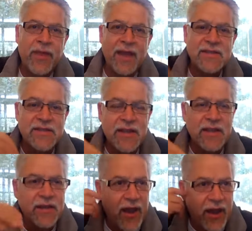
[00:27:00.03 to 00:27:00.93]
that
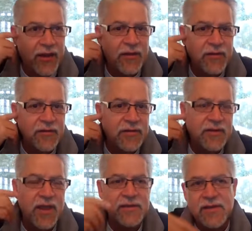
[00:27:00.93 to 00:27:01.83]
sin kind of
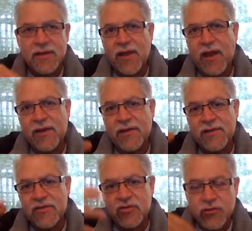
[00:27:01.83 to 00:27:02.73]
that sin kind of
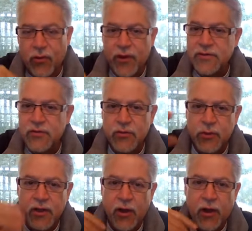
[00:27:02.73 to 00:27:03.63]
destroys who
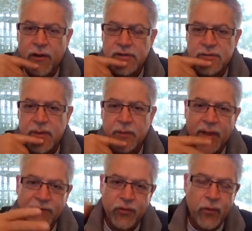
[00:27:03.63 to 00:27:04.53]
we are as people.
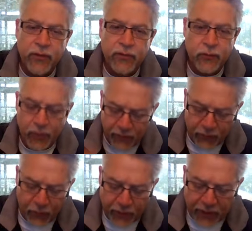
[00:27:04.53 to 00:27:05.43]
I've told this story
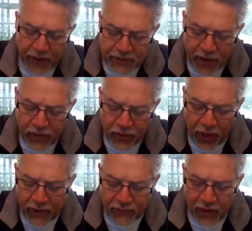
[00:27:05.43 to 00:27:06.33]
before, but I, I
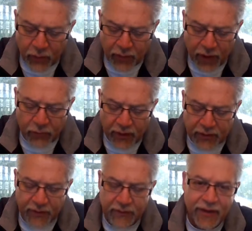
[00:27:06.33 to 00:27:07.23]
thought of that when I read
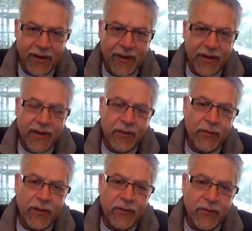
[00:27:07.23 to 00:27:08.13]
this. It
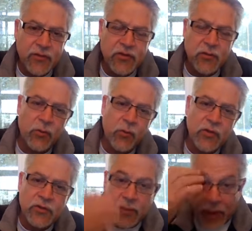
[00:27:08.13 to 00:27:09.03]
was, it was the story when we
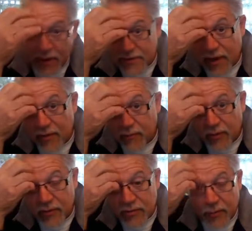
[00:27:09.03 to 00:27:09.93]
used to pass out
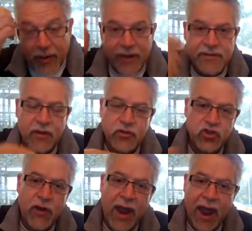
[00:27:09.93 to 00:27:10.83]
we used to pass out
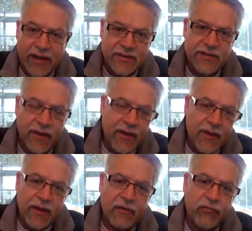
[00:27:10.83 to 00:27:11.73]
tracks
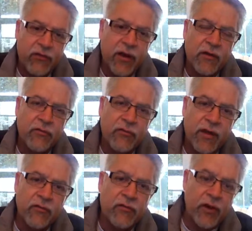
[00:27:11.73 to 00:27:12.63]
in front of
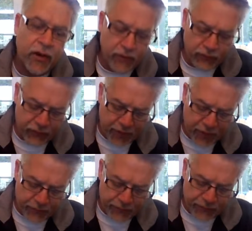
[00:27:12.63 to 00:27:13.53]
in front of
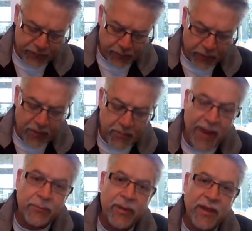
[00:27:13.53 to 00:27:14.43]
um, some pretty
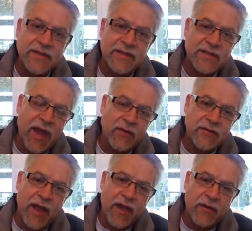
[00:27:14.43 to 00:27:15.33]
bad places
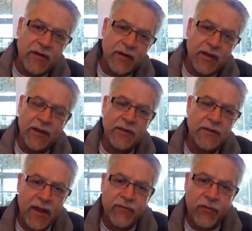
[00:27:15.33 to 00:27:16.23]
downtown in in
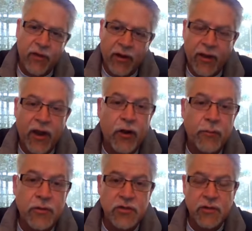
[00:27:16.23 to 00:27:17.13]
Denver on
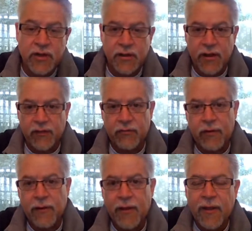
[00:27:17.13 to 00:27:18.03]
Larimer Street in
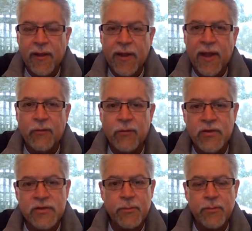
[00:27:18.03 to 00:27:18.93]
Denver and we
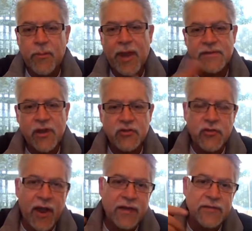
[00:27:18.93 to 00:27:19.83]
used to pass out
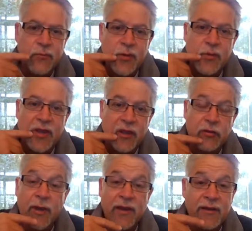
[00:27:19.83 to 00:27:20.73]
tracks, and we would get
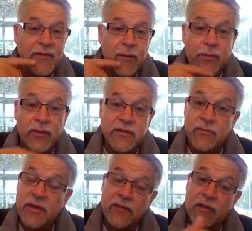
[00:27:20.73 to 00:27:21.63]
threatened and the police
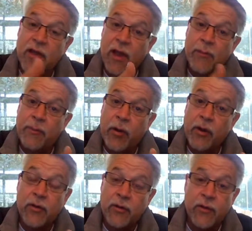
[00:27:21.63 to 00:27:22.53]
would even come and
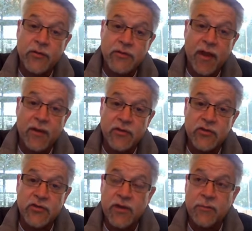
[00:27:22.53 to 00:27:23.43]
park on the other side of the
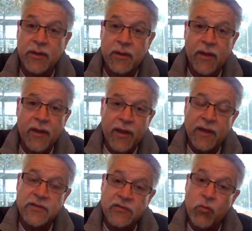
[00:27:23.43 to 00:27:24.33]
street
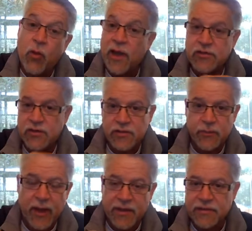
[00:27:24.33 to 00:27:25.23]
and just watch us
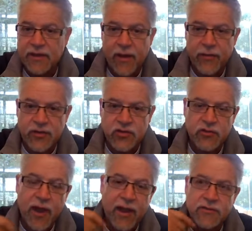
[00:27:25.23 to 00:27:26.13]
passing out these
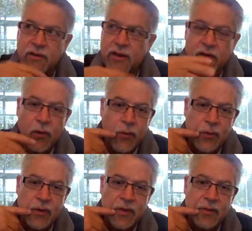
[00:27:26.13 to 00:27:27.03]
tracks so that no
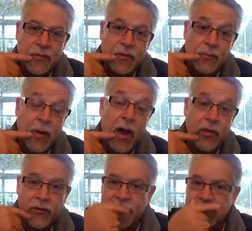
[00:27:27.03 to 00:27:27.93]
one would would
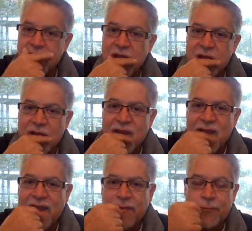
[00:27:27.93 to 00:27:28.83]
bother us
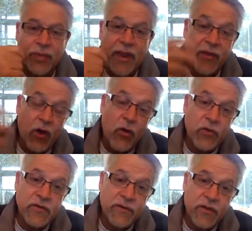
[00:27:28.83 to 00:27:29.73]
and and the
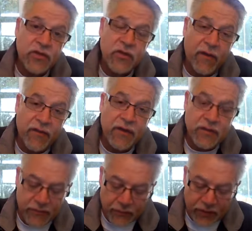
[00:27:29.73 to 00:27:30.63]
owners of this of
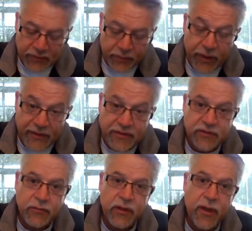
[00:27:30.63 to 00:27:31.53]
these these
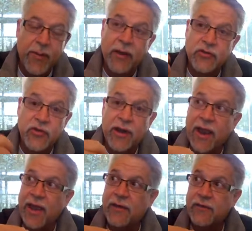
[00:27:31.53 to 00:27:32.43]
places would come out and try to
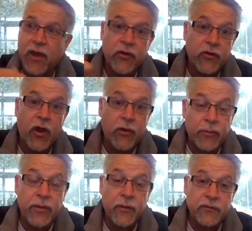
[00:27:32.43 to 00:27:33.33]
hand us hundred dollar
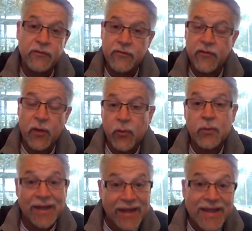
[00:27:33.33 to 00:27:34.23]
bills so that we
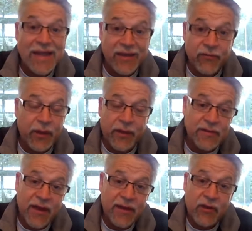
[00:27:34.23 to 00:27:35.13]
would leave because
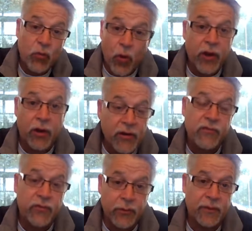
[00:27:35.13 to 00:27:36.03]
they didn't want our
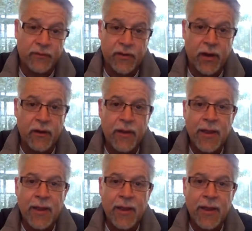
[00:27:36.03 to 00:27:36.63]
influence there